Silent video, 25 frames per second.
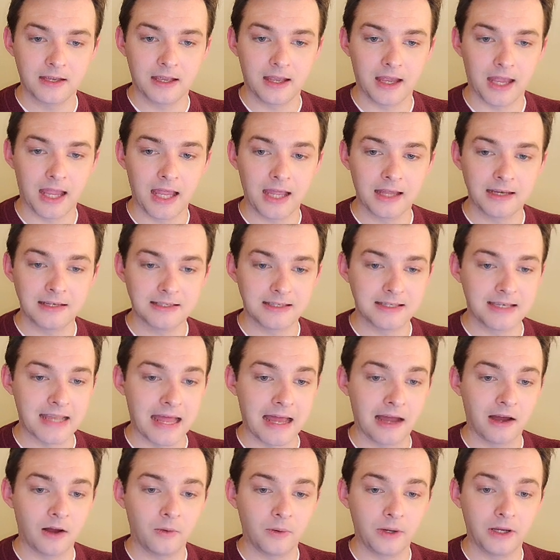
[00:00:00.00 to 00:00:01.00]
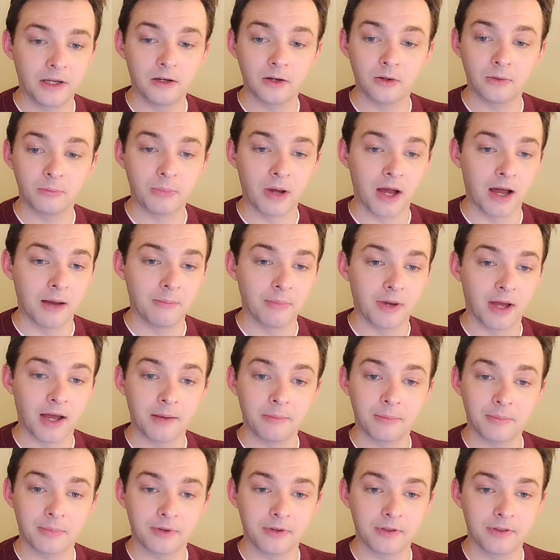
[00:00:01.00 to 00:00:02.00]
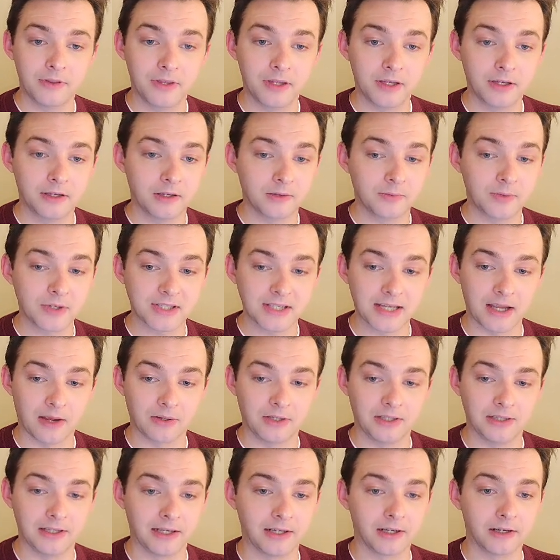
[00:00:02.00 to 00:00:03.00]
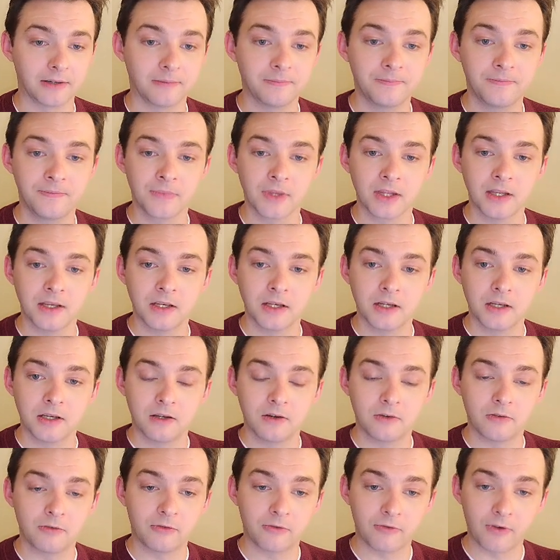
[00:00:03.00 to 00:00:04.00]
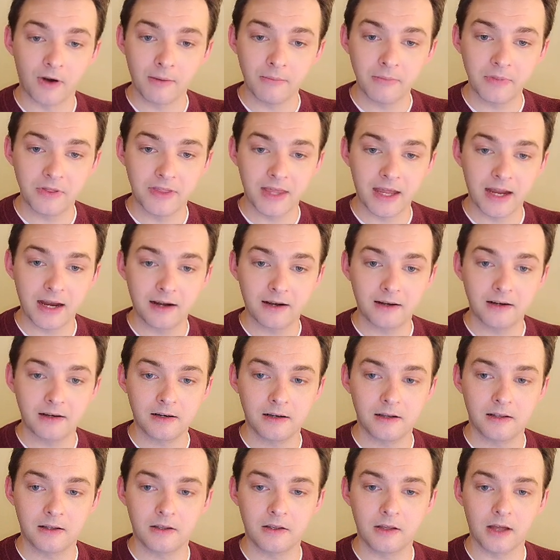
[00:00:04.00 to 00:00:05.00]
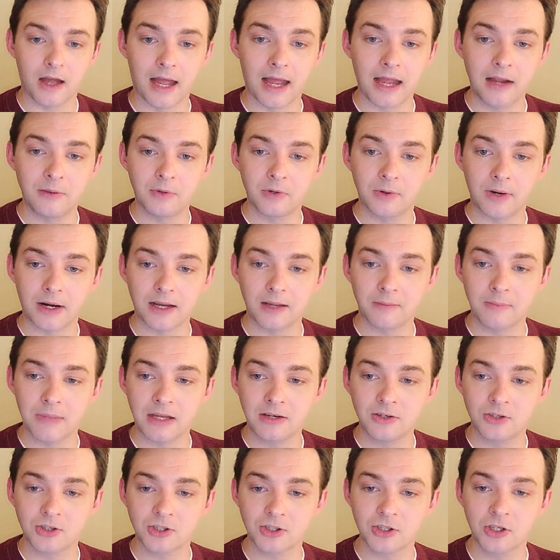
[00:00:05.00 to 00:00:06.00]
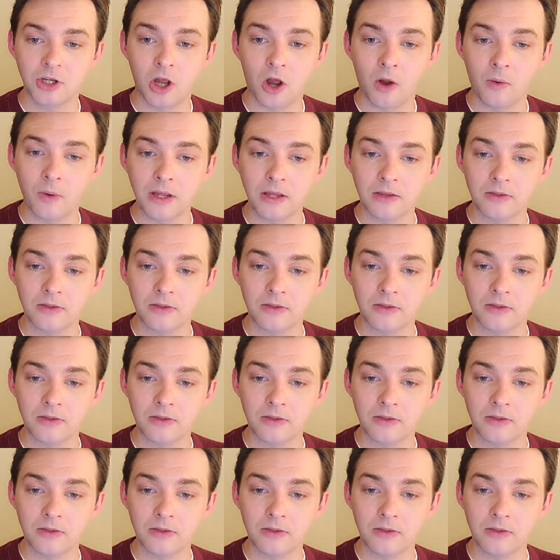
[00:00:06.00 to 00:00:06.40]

and now it'll pop up the risk calculator. From there, I would recommend just going